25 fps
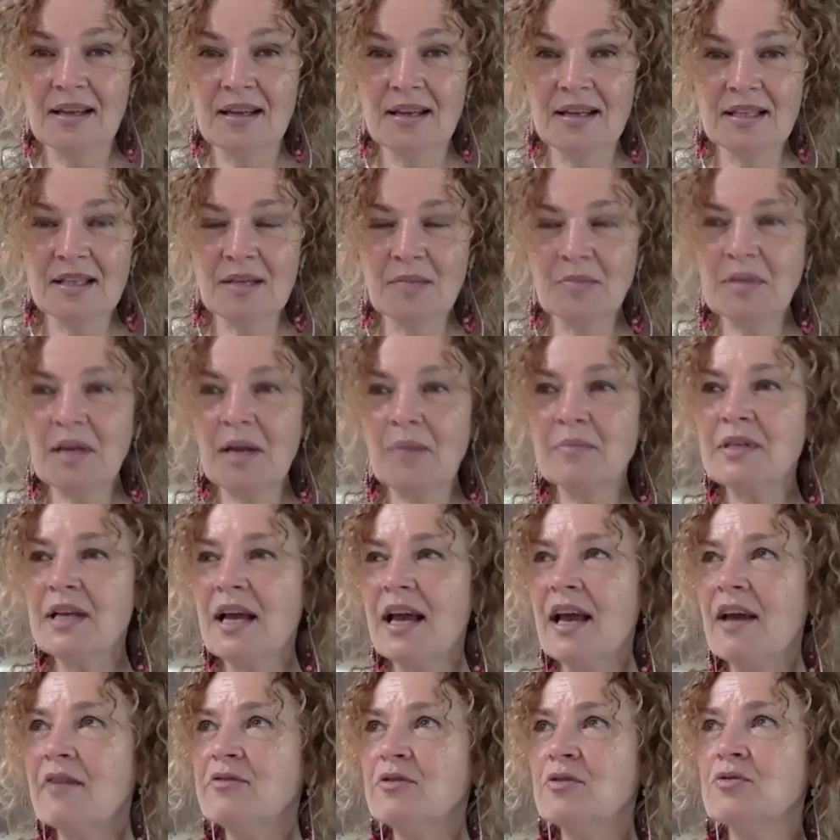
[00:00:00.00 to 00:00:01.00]
Sometimes I
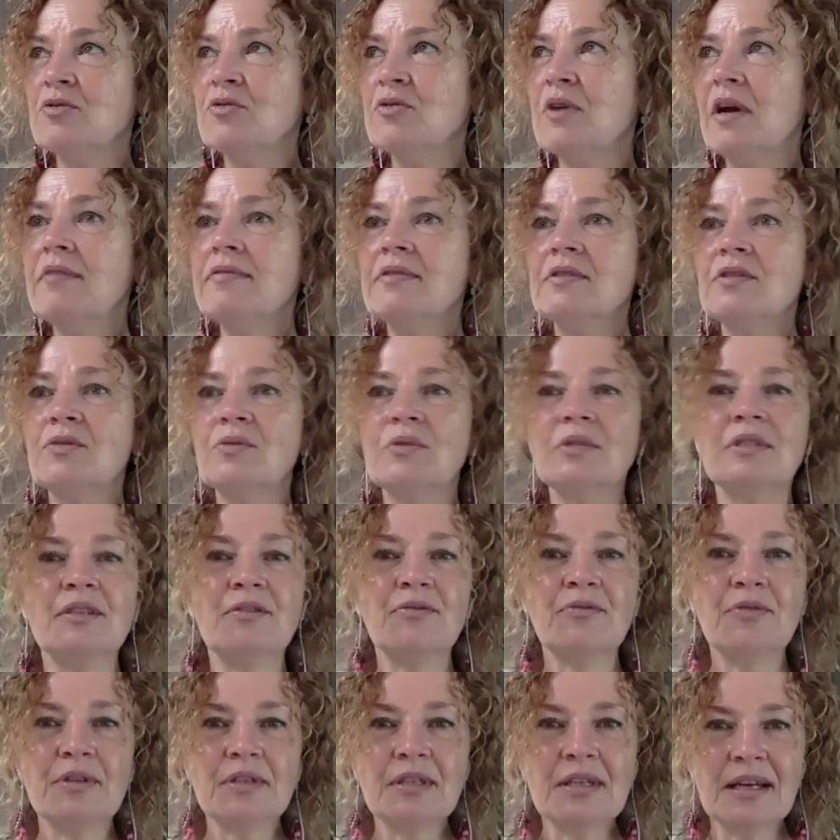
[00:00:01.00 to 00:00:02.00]
have to travel to a
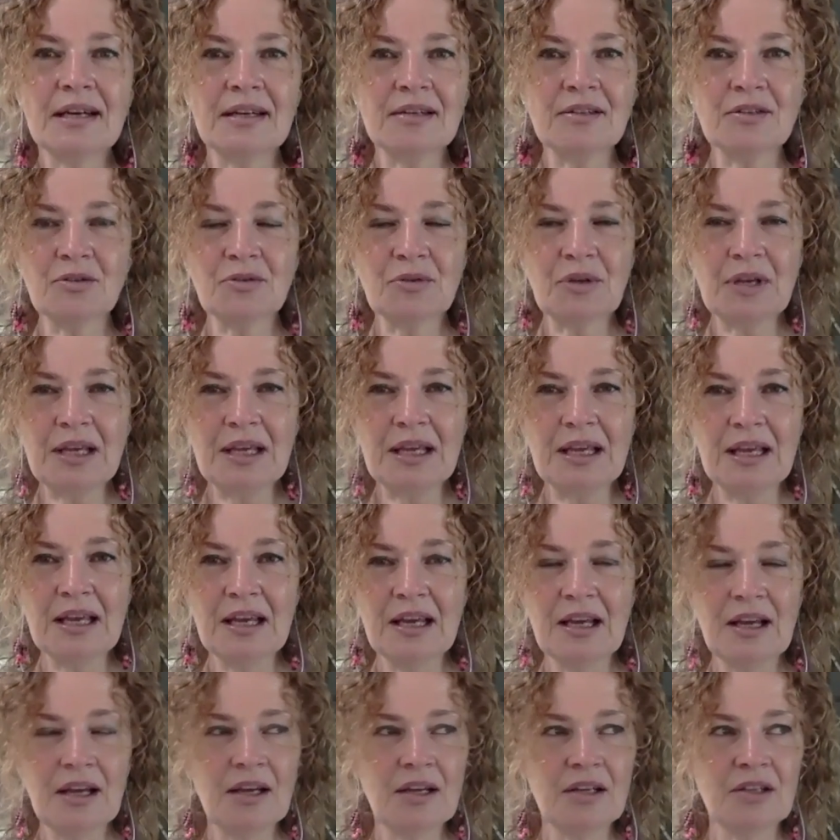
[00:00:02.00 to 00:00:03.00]
different country
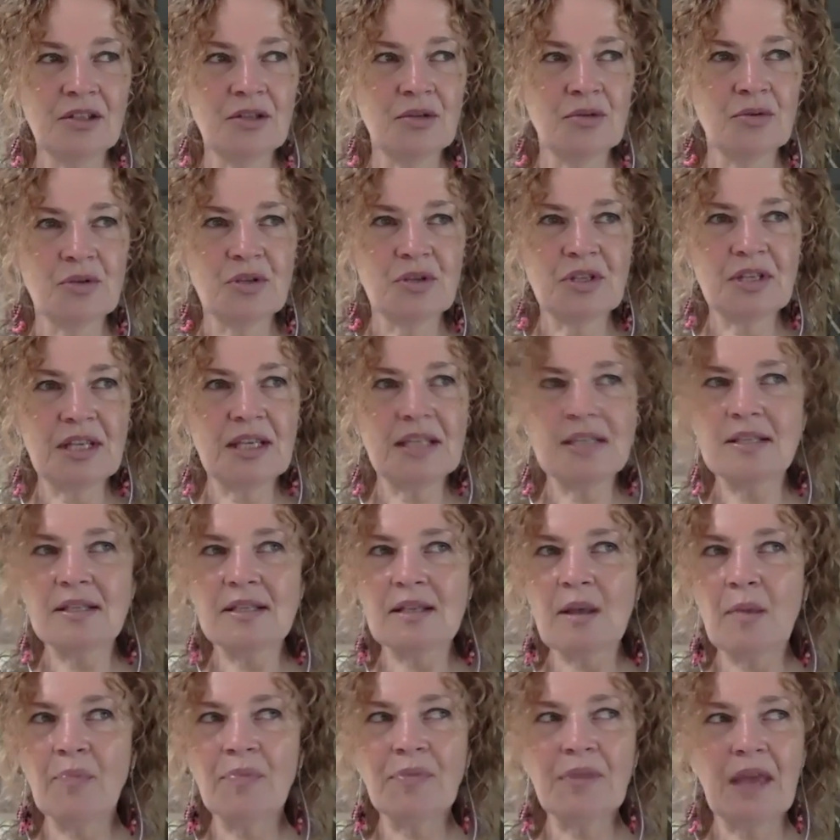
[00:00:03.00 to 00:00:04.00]
to see
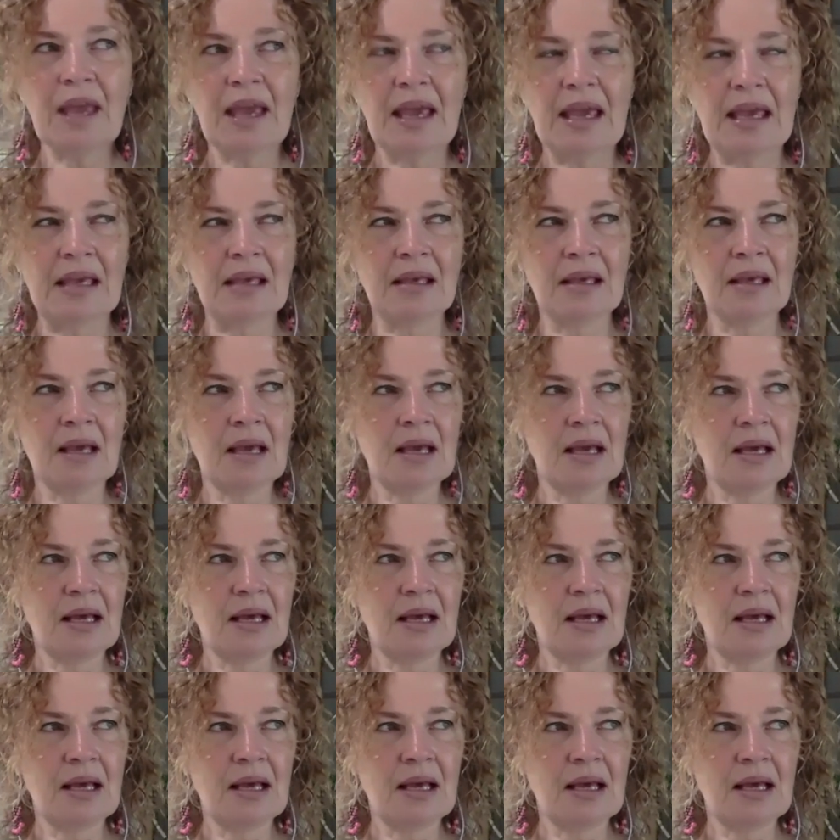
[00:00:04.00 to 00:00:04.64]
something